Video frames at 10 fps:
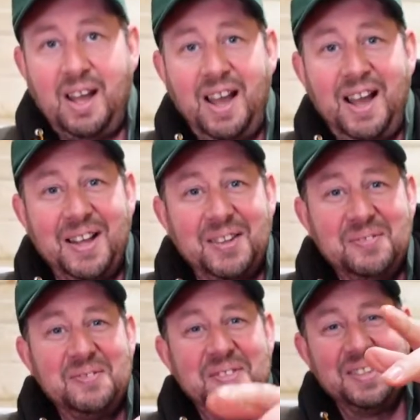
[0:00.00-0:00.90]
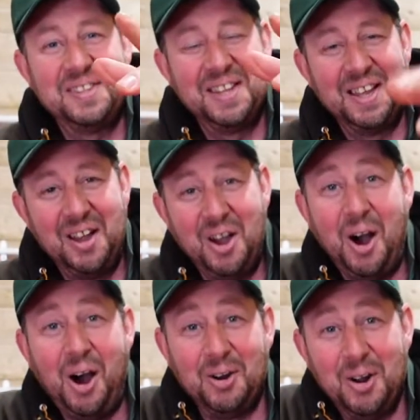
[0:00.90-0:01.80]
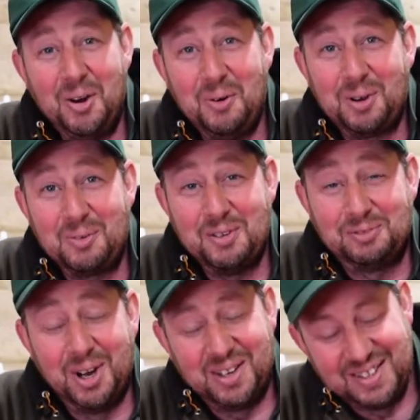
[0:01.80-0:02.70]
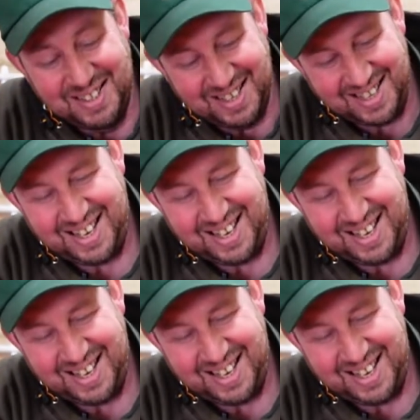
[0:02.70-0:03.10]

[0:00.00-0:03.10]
Ha! I know what we've done.